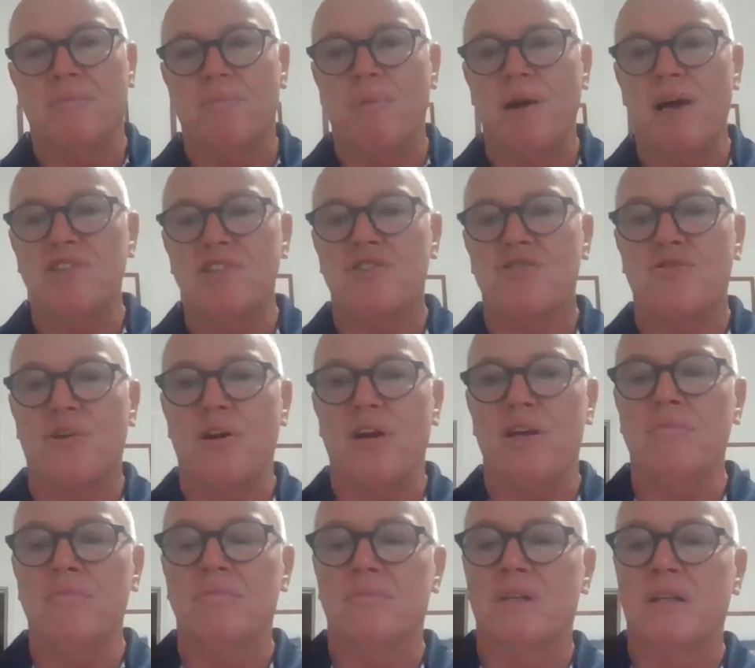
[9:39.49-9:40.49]
Bass
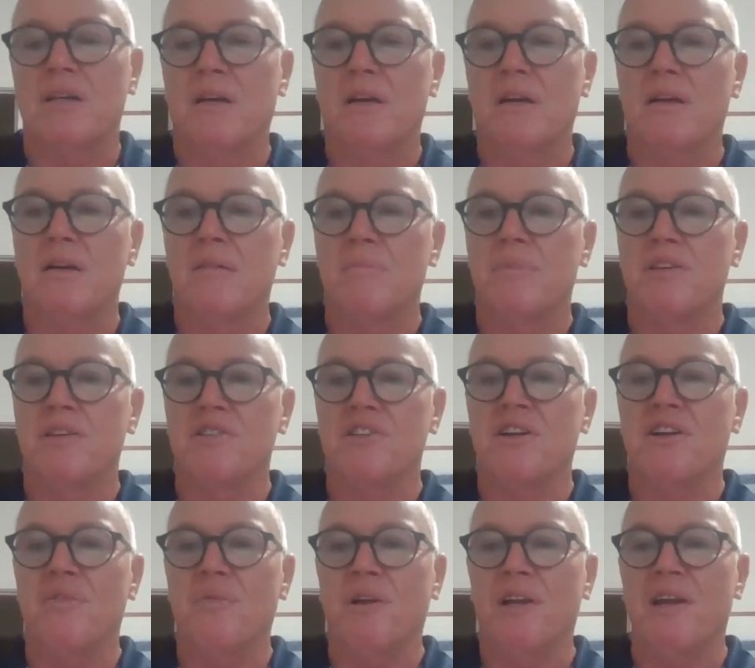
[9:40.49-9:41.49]
Strait because you
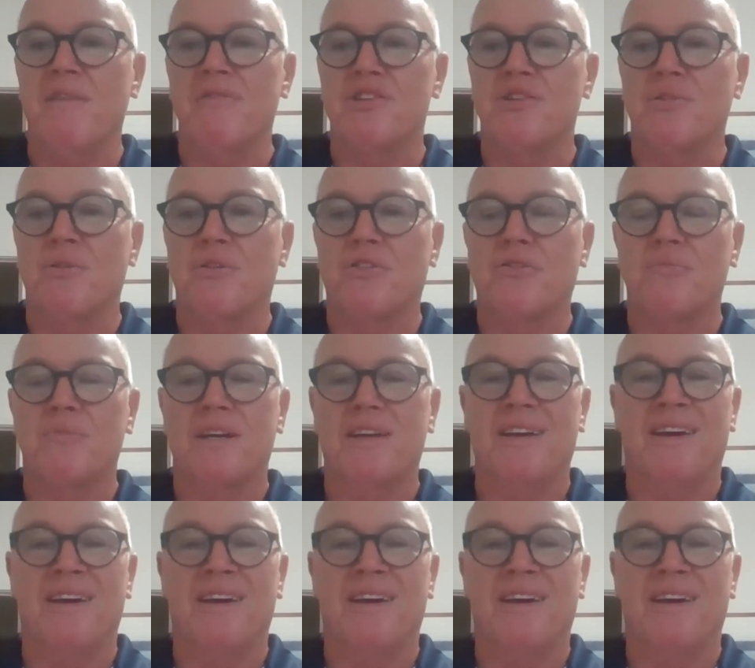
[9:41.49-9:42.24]
don't really have a choice.